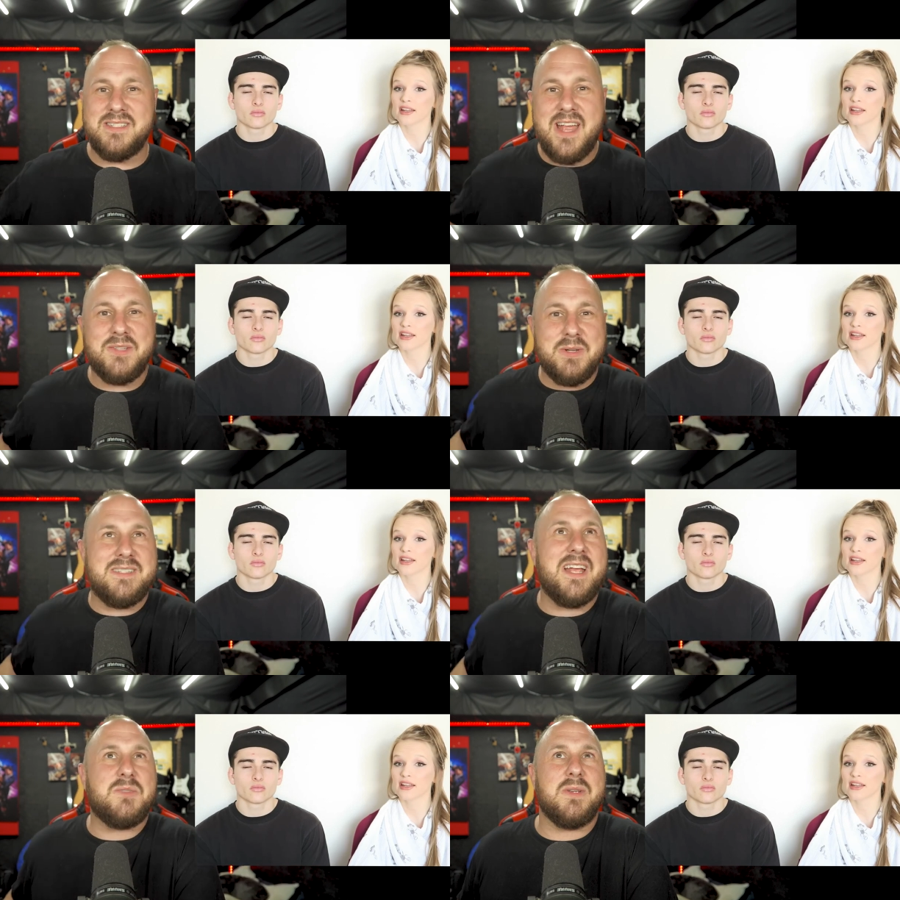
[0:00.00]
Speaker 1: next, what's
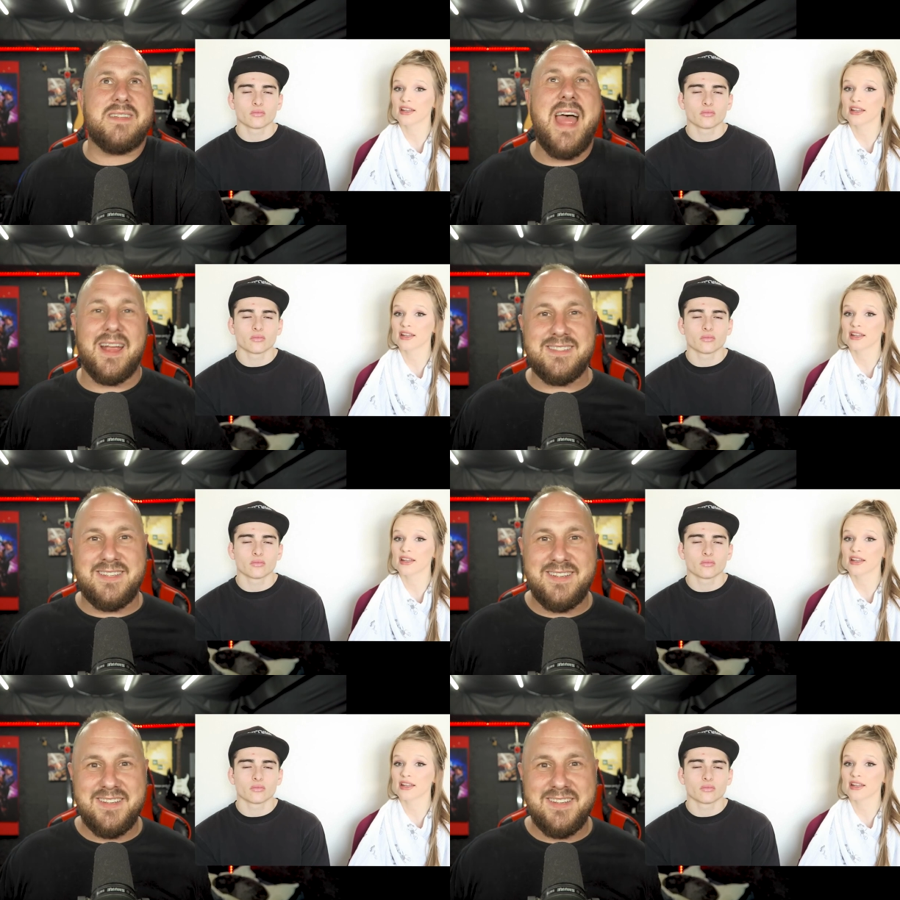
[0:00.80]
next, what's next,